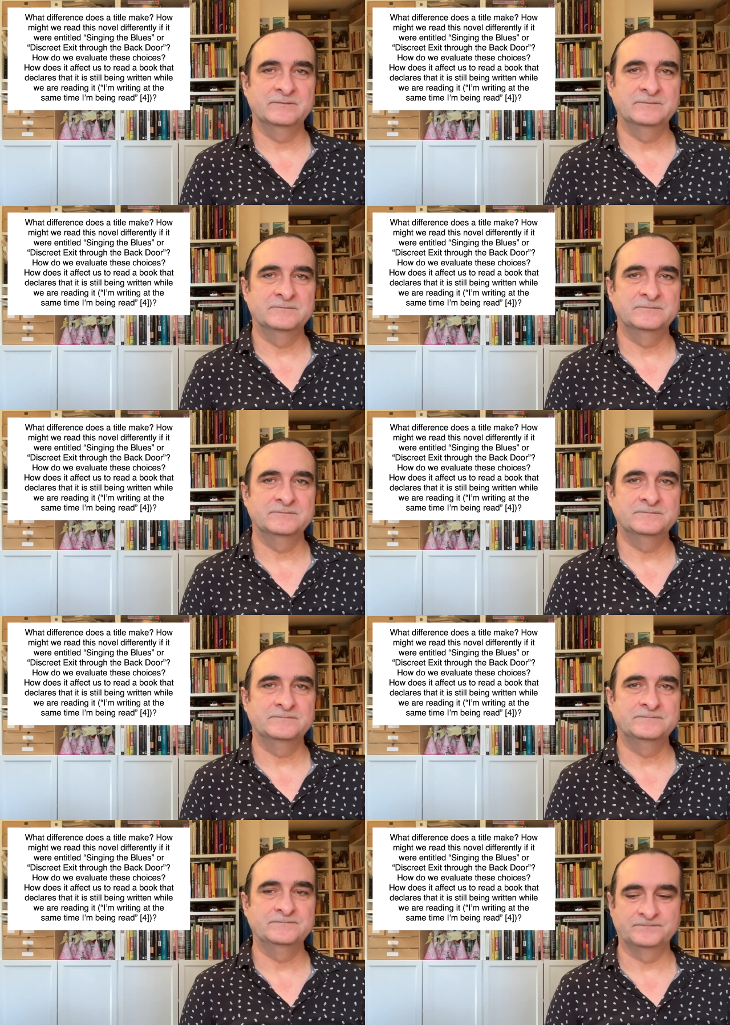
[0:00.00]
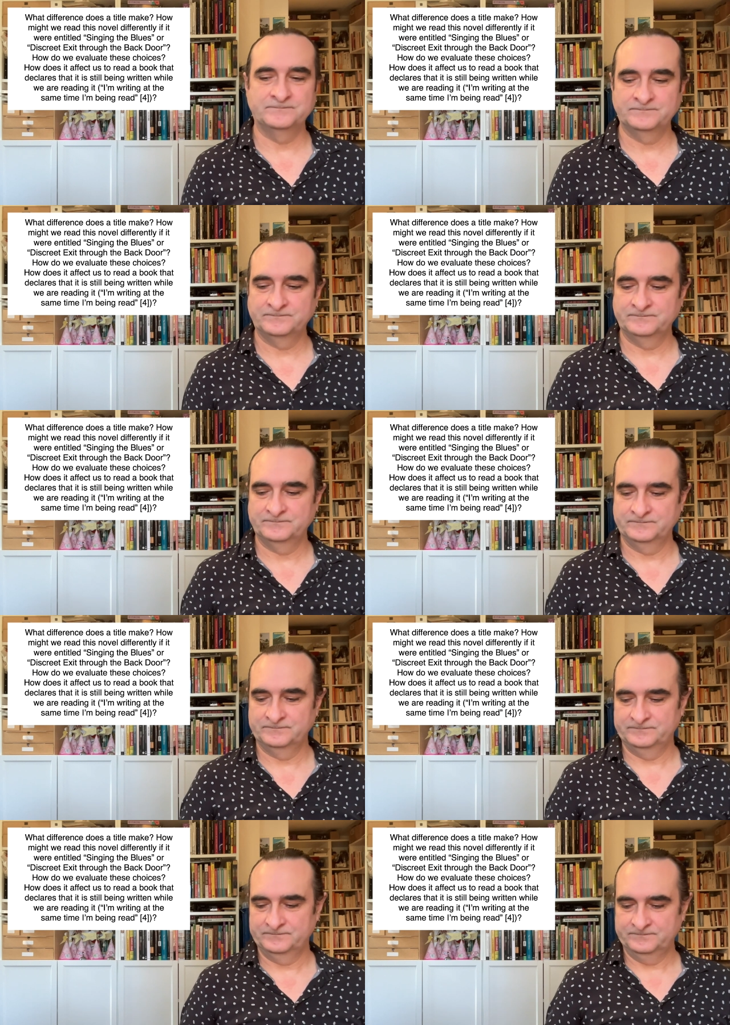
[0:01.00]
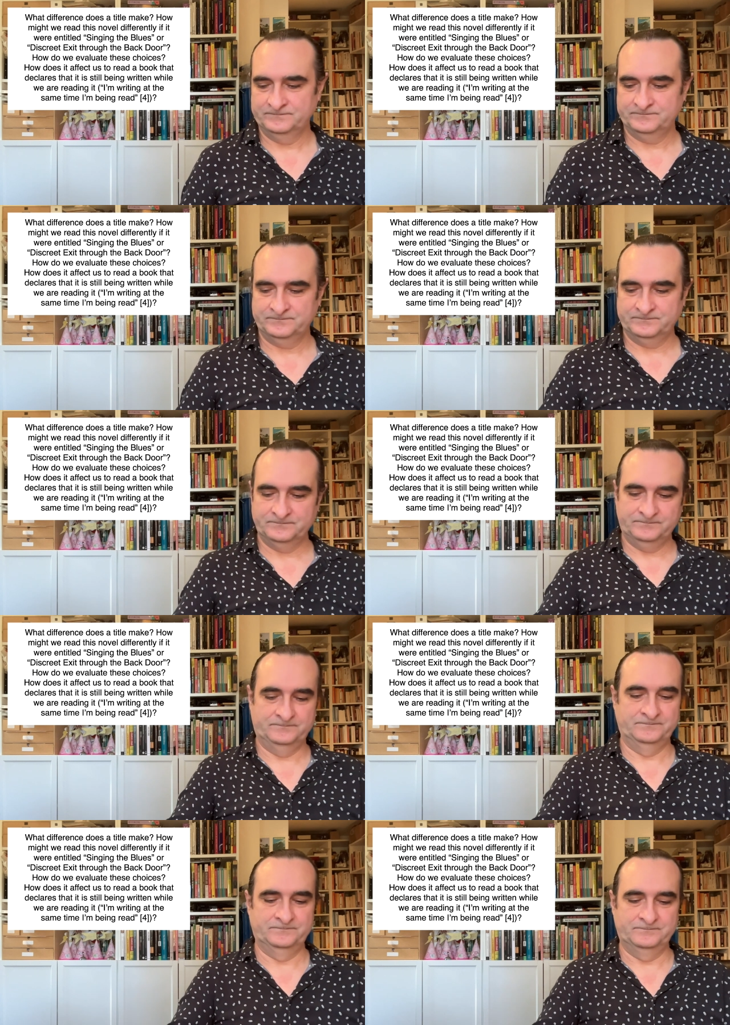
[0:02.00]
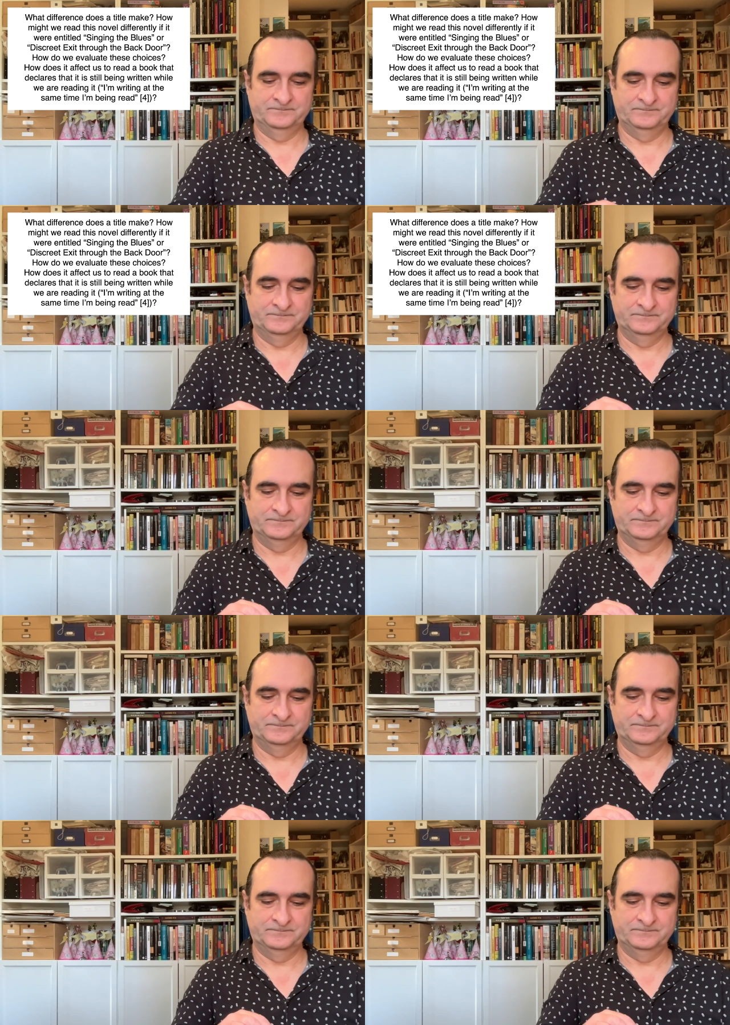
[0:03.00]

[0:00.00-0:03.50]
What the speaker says: (no one is talking)